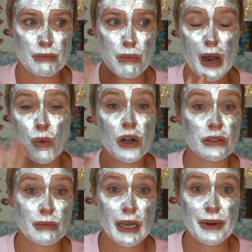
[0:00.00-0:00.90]
my
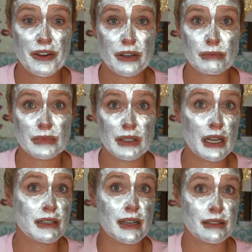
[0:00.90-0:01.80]
walls in my bedroom
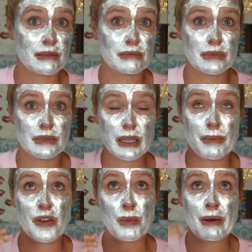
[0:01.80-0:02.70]
because as some
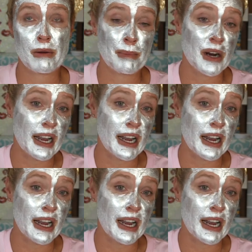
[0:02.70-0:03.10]
of you might remember, I